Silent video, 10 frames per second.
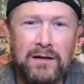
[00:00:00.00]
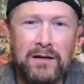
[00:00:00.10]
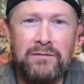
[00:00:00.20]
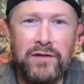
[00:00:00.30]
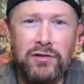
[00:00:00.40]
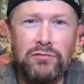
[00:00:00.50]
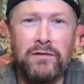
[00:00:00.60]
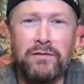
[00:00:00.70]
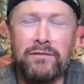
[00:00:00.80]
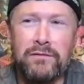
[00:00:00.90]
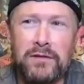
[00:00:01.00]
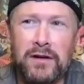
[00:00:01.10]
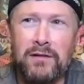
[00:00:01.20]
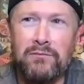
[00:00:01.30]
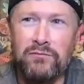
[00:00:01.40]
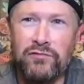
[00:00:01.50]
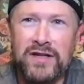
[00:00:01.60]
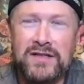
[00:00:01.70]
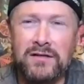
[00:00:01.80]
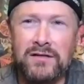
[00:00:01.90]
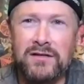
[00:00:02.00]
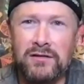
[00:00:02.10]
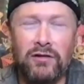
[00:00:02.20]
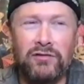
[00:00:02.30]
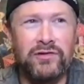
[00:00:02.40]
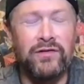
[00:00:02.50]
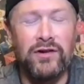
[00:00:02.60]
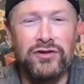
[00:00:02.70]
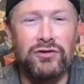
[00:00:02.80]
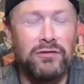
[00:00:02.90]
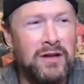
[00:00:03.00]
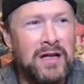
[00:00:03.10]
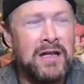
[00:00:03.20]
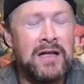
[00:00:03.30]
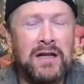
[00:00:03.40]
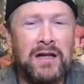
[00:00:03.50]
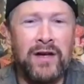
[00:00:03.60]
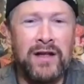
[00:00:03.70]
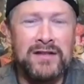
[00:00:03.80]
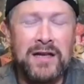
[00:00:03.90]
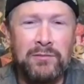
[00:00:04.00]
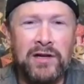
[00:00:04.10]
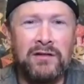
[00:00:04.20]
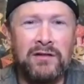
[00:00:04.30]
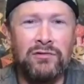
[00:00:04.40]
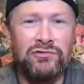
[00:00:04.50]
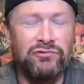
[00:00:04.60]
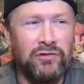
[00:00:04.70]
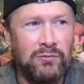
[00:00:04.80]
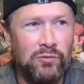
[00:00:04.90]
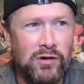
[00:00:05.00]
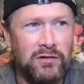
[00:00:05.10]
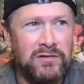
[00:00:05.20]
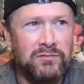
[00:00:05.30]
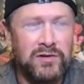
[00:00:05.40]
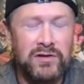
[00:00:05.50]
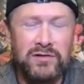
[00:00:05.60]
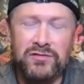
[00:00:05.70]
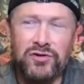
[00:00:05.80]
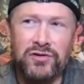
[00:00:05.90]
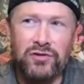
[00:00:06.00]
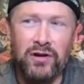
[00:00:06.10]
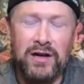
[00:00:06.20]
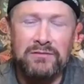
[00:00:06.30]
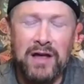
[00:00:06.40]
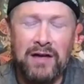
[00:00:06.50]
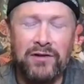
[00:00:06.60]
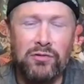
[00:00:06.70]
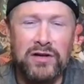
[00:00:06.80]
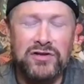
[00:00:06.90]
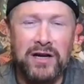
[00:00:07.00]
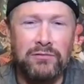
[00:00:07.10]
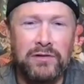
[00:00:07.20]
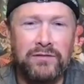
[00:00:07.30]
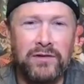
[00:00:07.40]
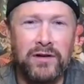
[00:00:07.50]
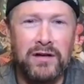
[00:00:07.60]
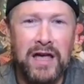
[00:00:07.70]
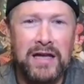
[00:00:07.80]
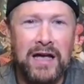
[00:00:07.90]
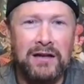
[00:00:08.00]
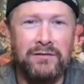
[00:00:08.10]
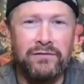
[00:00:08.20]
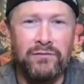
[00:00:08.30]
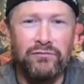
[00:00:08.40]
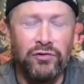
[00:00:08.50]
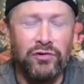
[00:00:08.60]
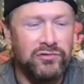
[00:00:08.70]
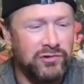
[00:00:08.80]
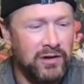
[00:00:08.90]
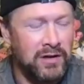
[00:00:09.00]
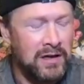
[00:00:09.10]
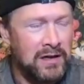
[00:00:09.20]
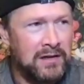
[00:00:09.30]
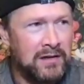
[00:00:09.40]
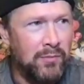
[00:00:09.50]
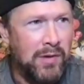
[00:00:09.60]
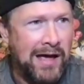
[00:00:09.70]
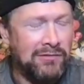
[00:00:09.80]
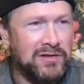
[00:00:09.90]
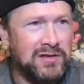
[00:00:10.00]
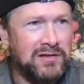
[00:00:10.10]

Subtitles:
in view of recent controversial events happening in the ultra running world, we just thought I'd have a quick chat with Kate Allen from RUNULTRA about